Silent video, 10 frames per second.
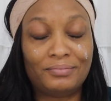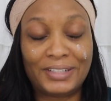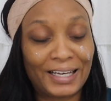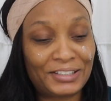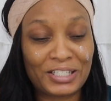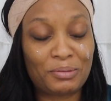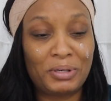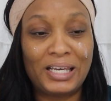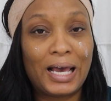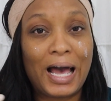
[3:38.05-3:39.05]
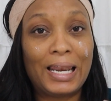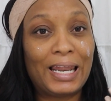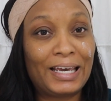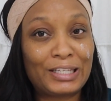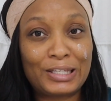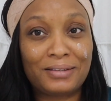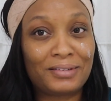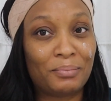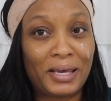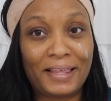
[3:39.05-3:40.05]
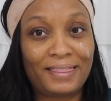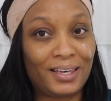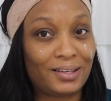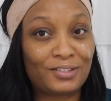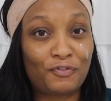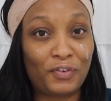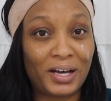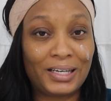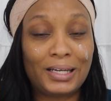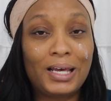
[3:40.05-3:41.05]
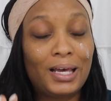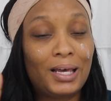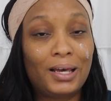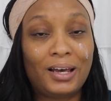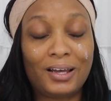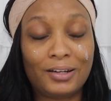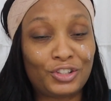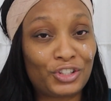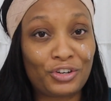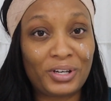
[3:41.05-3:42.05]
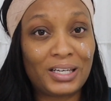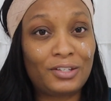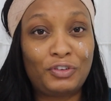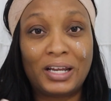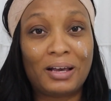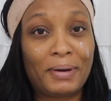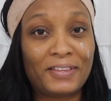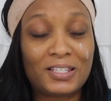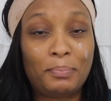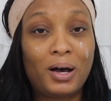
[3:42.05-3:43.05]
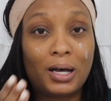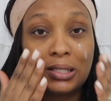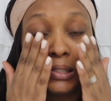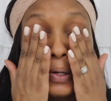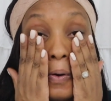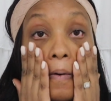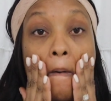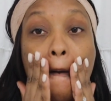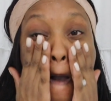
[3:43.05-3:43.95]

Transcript: That's just me. I like to make things fun, luxurious, feel like I'm at the spa, so...